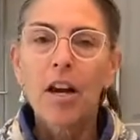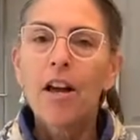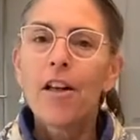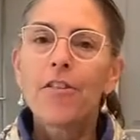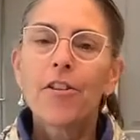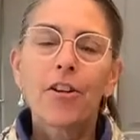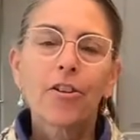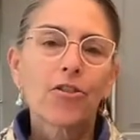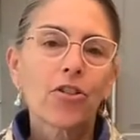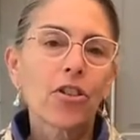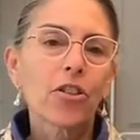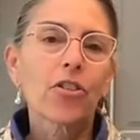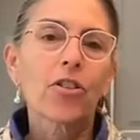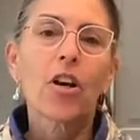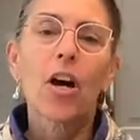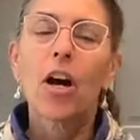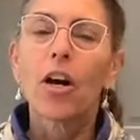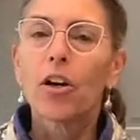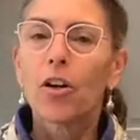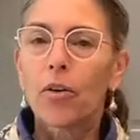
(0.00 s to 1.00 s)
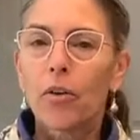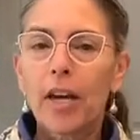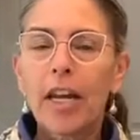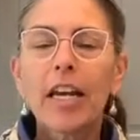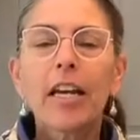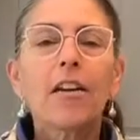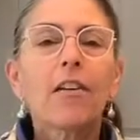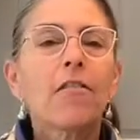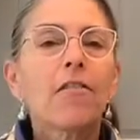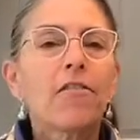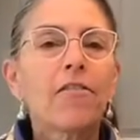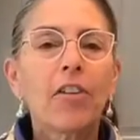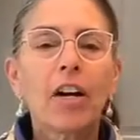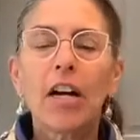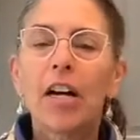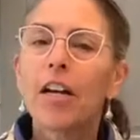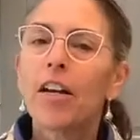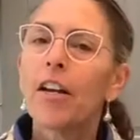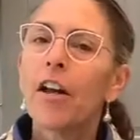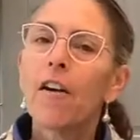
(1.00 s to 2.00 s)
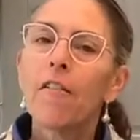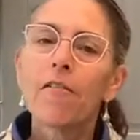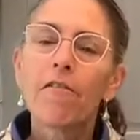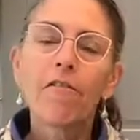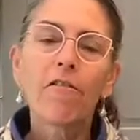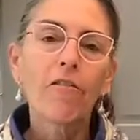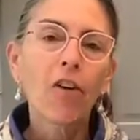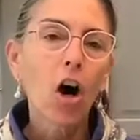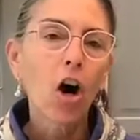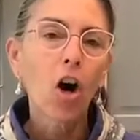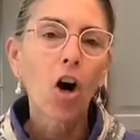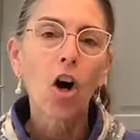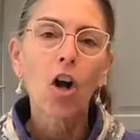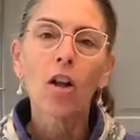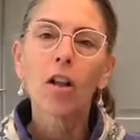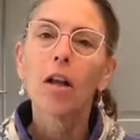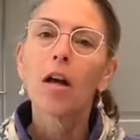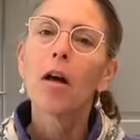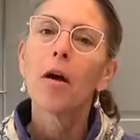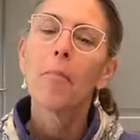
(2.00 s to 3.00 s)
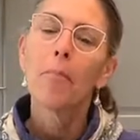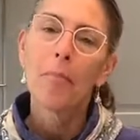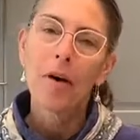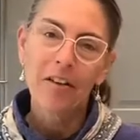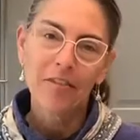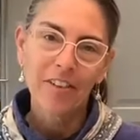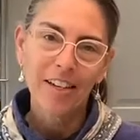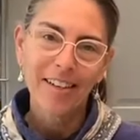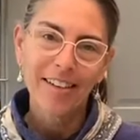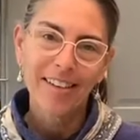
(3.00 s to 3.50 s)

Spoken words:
They're just a great, fun fall muffin.